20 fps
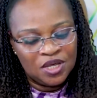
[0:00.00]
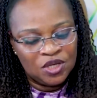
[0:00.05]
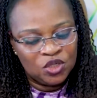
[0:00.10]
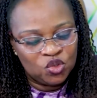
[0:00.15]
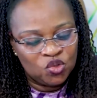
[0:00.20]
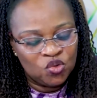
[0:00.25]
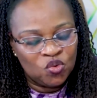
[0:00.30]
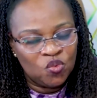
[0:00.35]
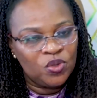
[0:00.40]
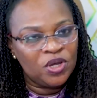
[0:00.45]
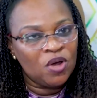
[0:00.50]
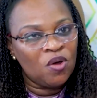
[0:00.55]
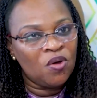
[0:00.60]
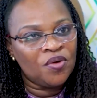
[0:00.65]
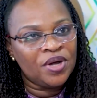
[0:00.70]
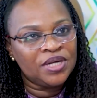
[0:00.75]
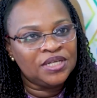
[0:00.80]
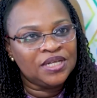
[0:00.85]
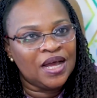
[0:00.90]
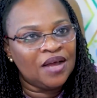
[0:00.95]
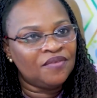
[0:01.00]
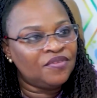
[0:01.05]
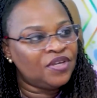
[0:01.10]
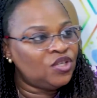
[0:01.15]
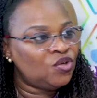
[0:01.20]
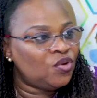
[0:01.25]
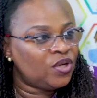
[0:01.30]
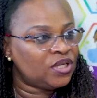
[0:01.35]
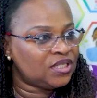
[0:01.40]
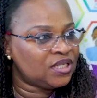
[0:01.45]
So we already have a
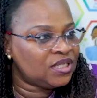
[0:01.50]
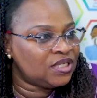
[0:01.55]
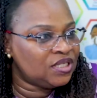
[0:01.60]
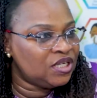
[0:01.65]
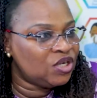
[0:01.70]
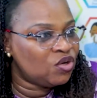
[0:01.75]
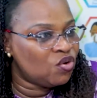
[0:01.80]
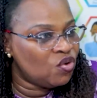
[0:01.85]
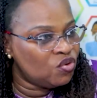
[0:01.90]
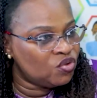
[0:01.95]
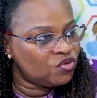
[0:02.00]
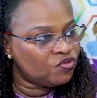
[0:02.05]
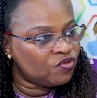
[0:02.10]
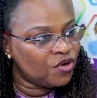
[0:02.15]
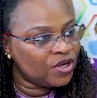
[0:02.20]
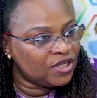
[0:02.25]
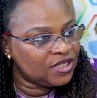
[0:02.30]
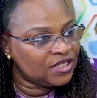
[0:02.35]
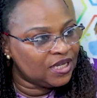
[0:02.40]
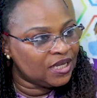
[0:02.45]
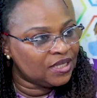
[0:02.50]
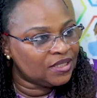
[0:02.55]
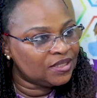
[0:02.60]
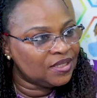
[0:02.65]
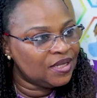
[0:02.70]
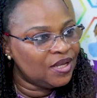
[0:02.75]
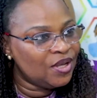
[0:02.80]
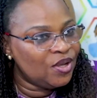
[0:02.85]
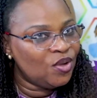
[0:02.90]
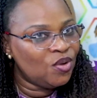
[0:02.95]
USSD code, for instance.